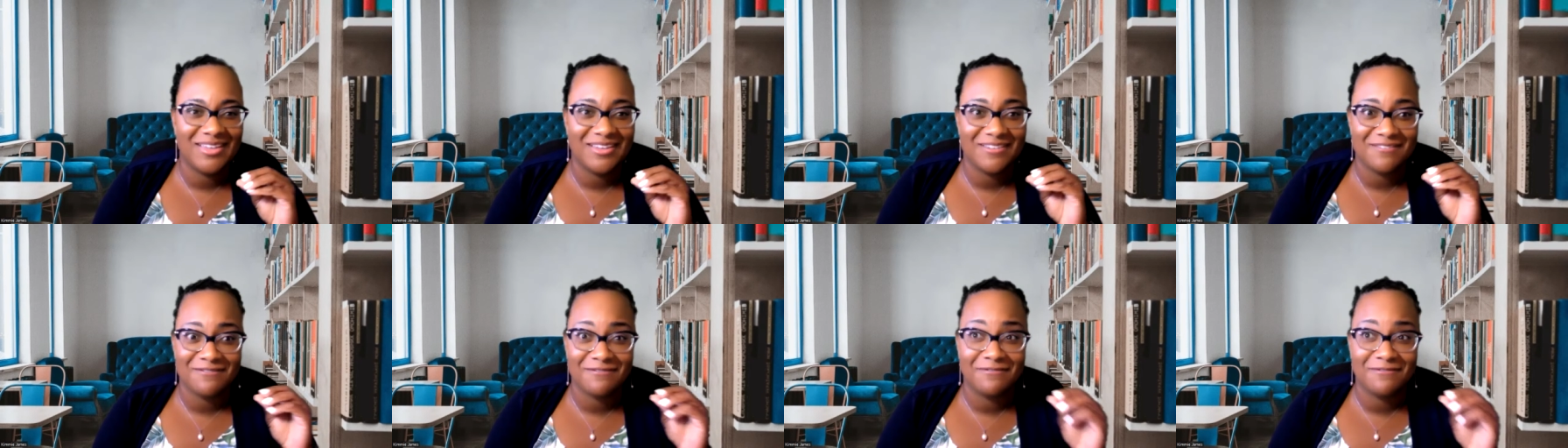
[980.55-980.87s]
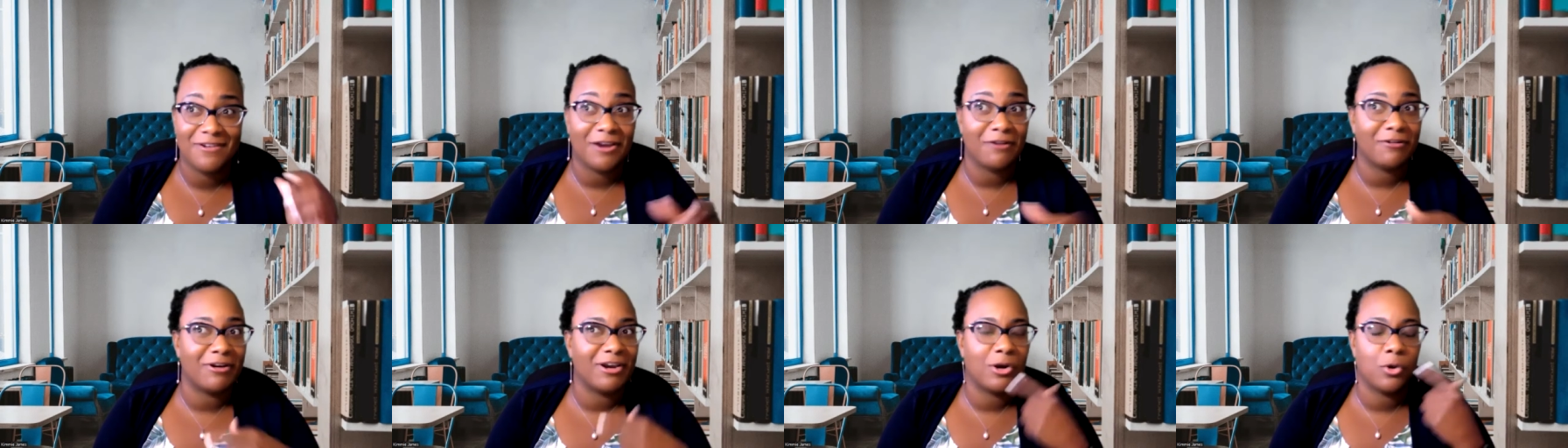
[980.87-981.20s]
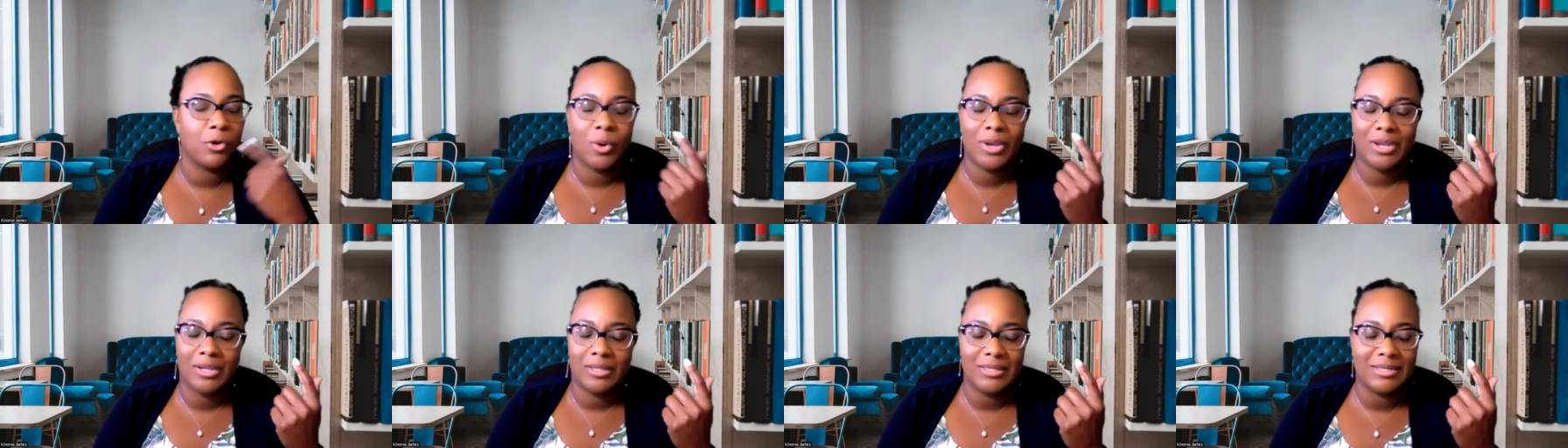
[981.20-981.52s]
very
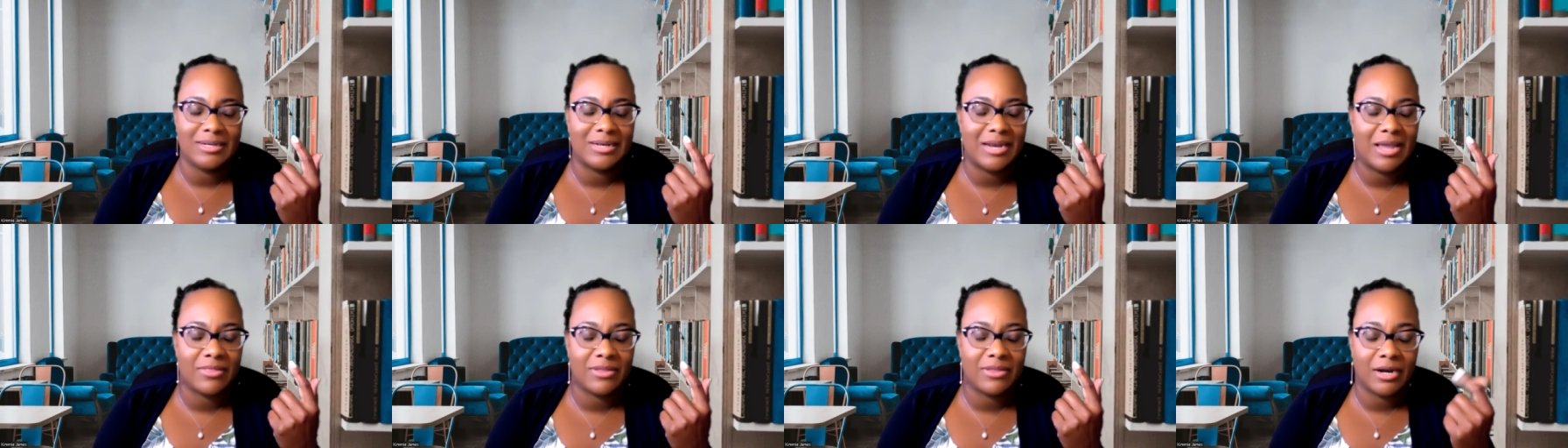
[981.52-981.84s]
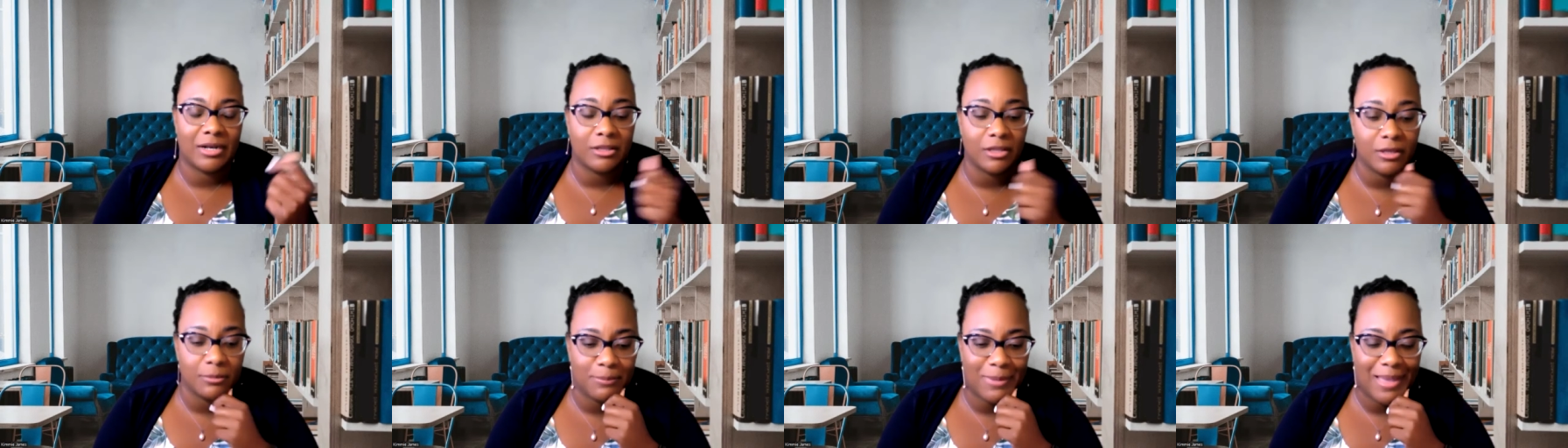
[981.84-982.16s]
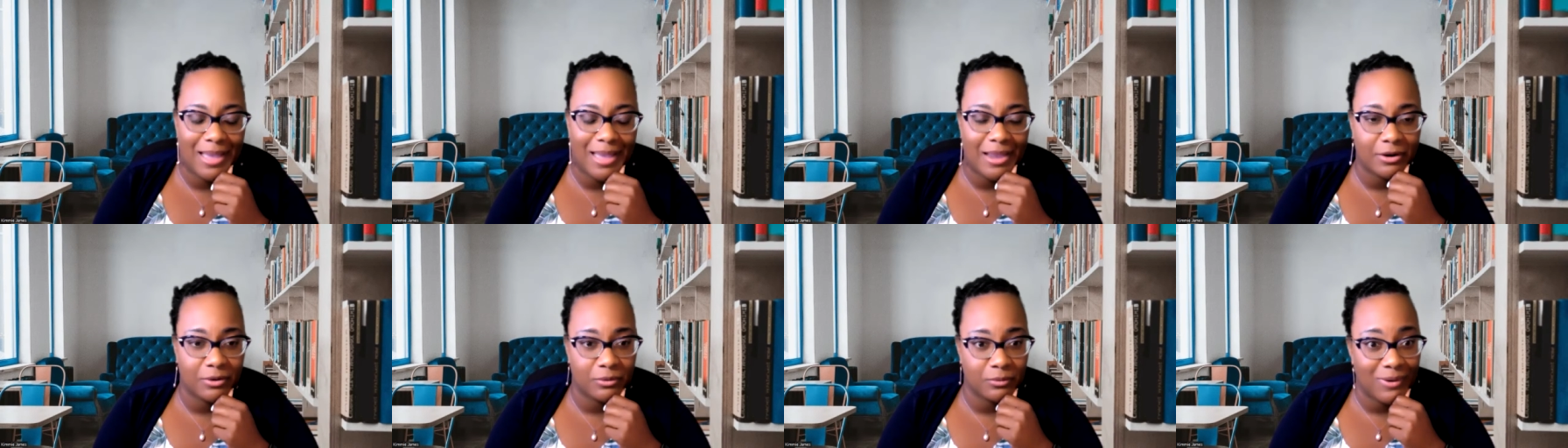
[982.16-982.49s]
quickly now that I look
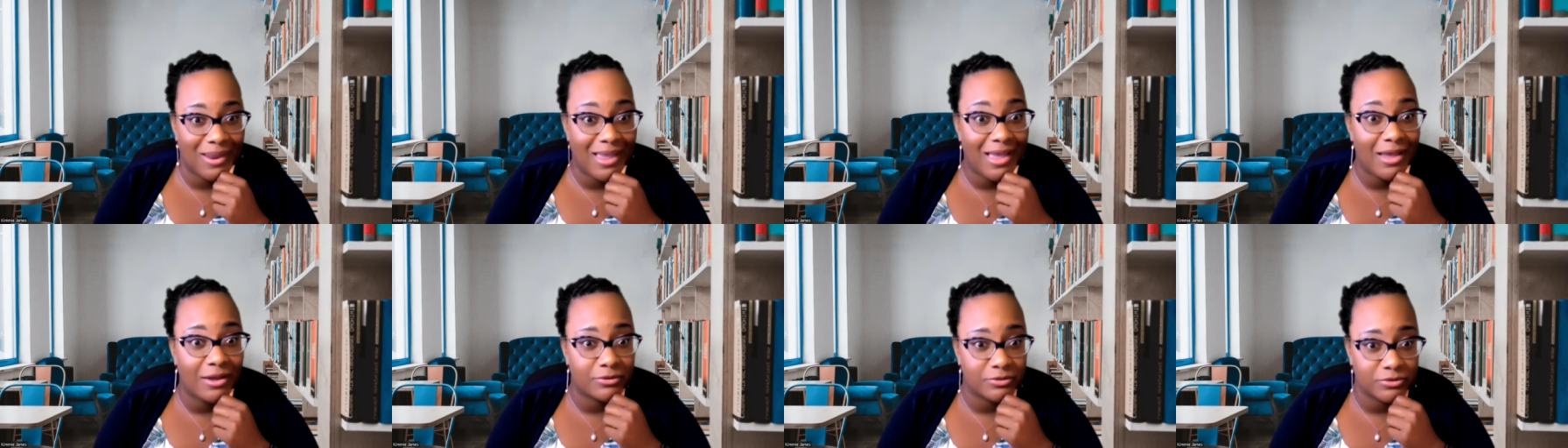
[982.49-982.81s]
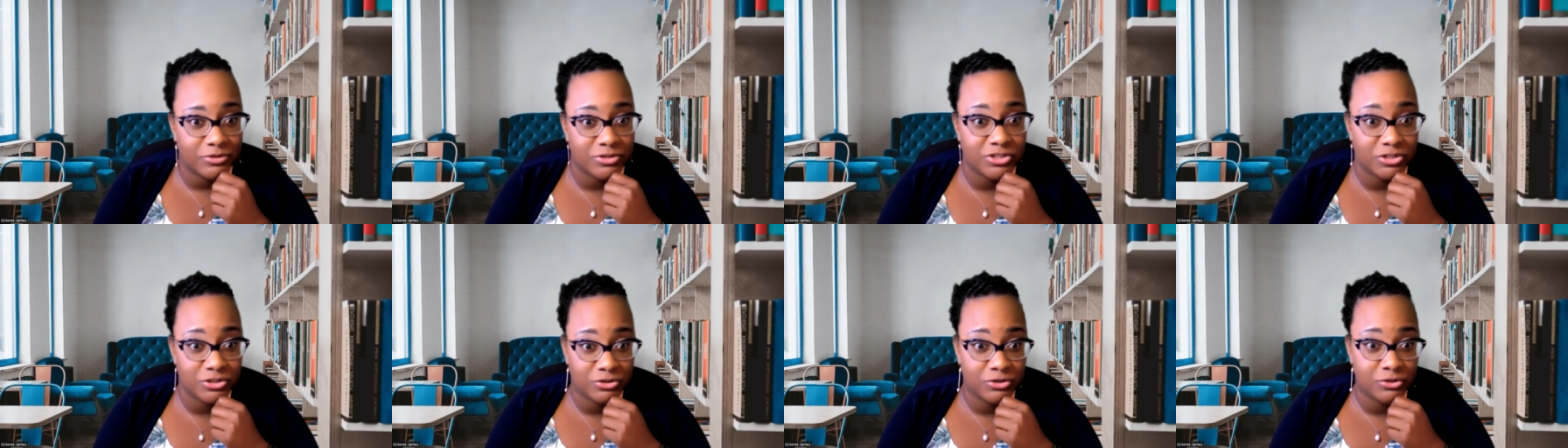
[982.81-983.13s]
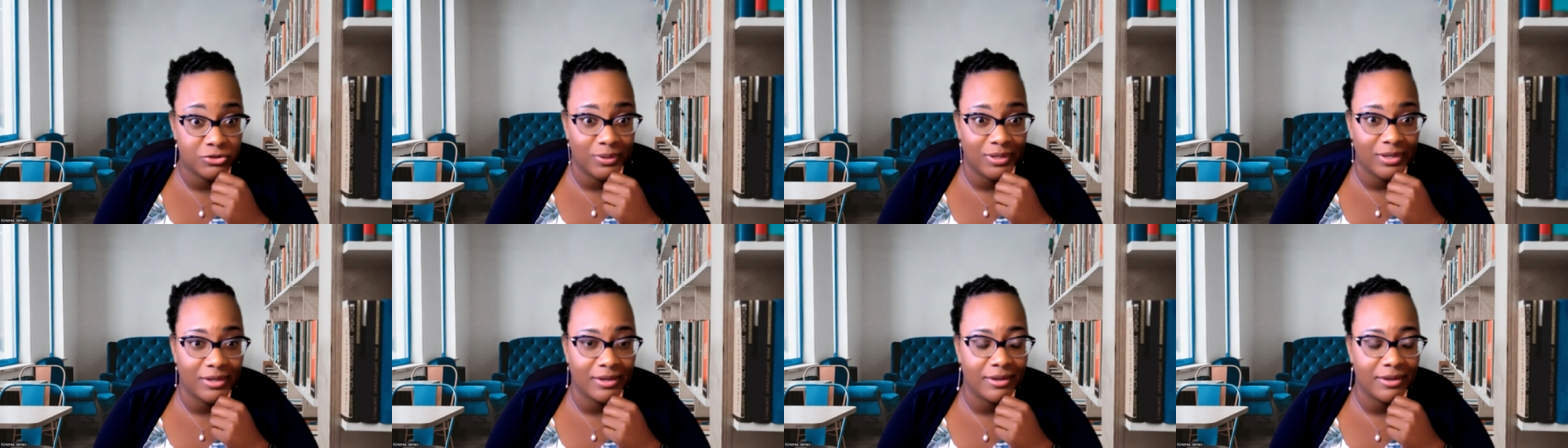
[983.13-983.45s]
back around to
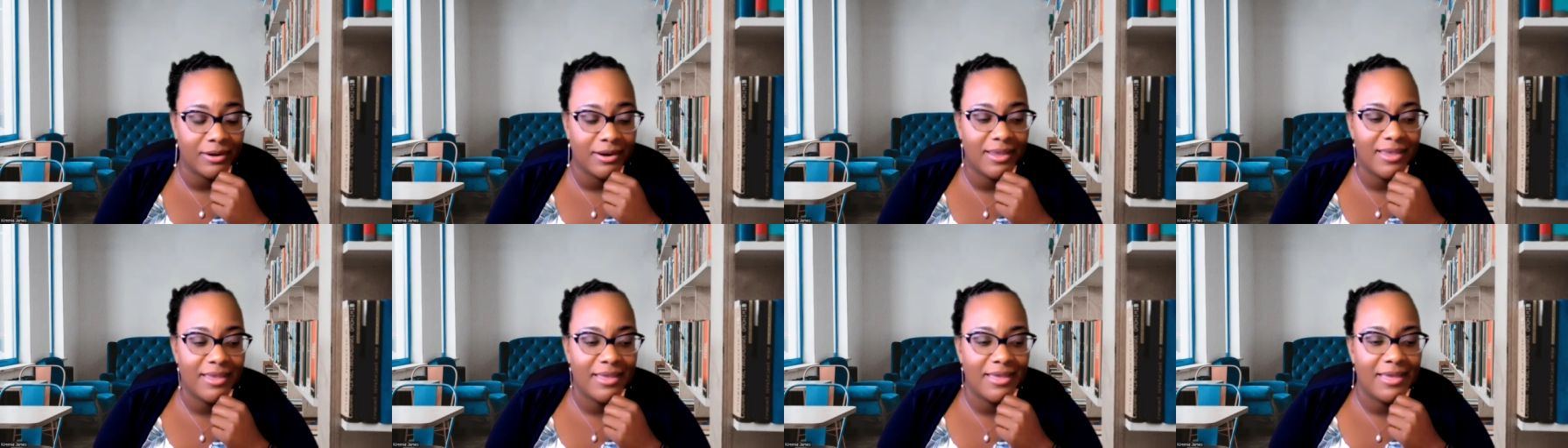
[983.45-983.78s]
doing it.